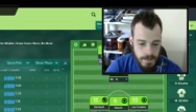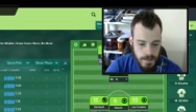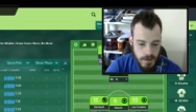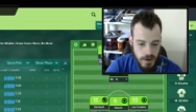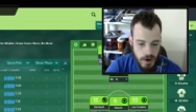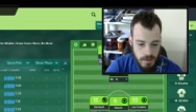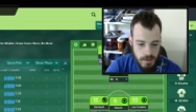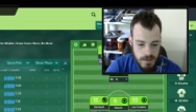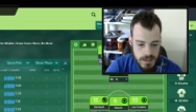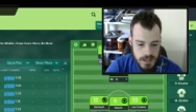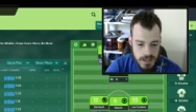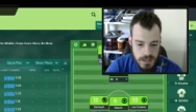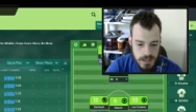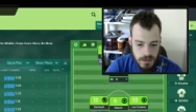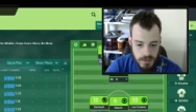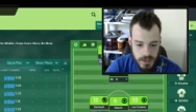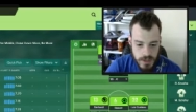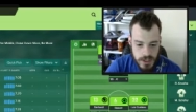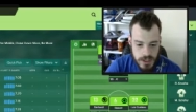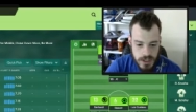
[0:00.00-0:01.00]
Gomez is still
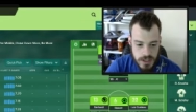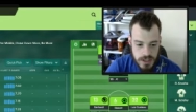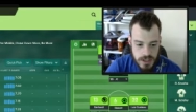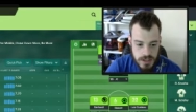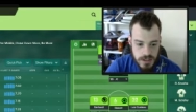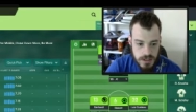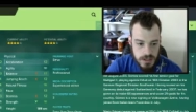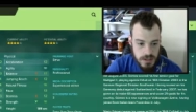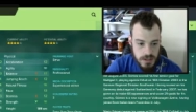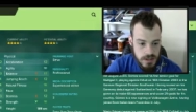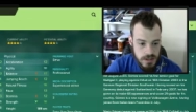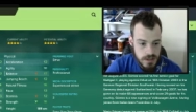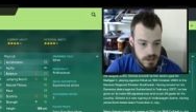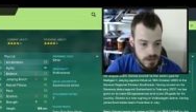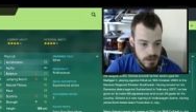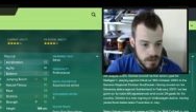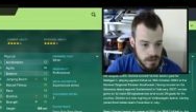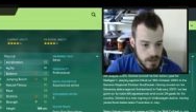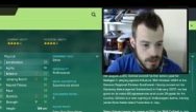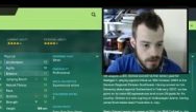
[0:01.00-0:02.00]
injured. He's, injured.
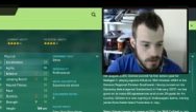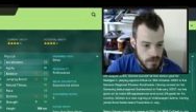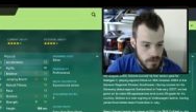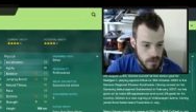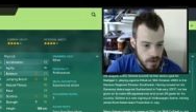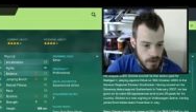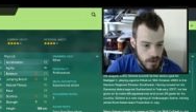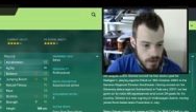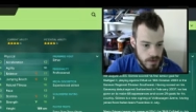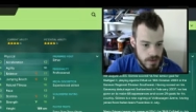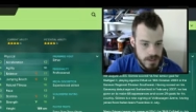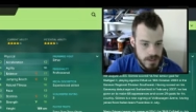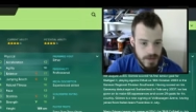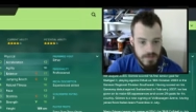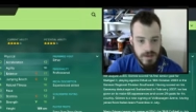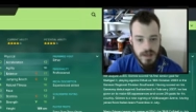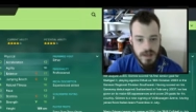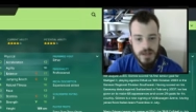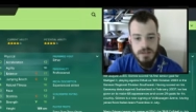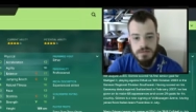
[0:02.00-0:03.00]
he's out for, what, seven
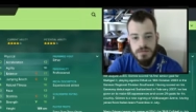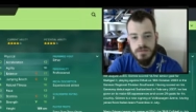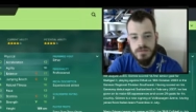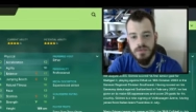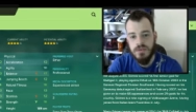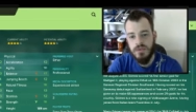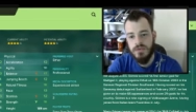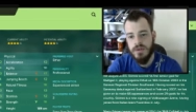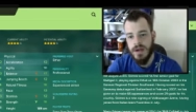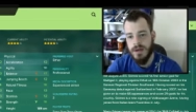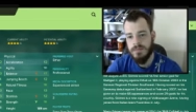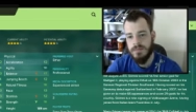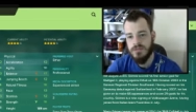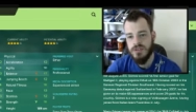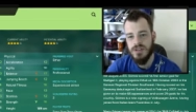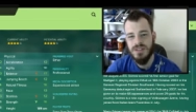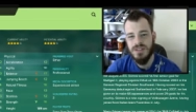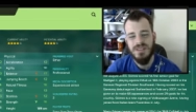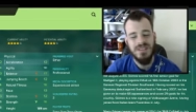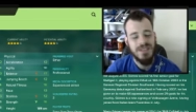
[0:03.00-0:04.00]
days with torn
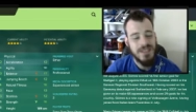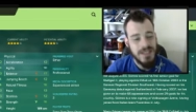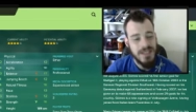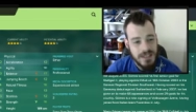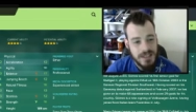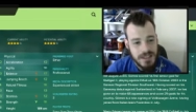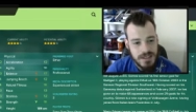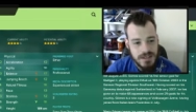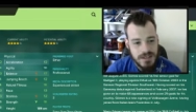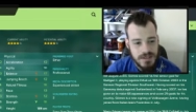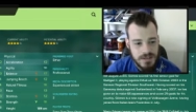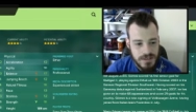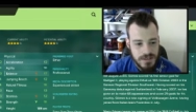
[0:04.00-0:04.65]
hamstring? Decent.